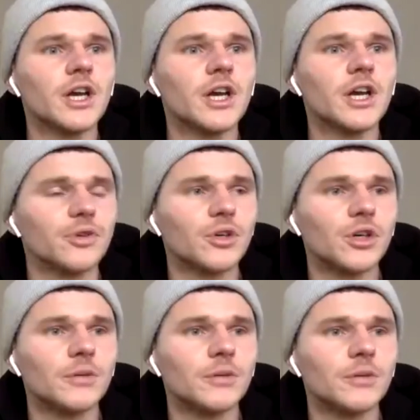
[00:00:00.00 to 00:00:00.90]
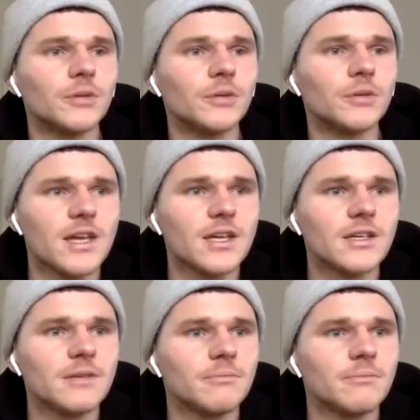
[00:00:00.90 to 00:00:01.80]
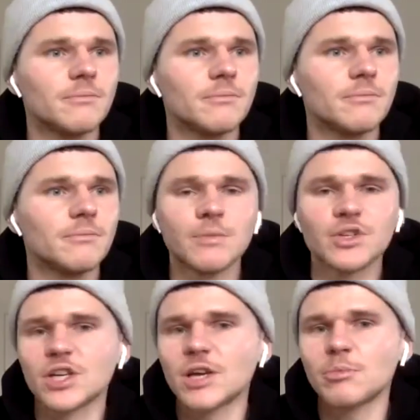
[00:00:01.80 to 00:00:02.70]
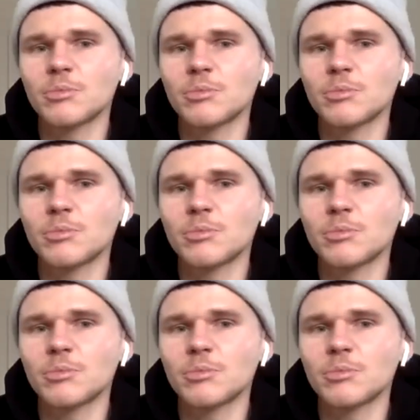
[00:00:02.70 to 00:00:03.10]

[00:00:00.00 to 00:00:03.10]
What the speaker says: pay for a gym membership.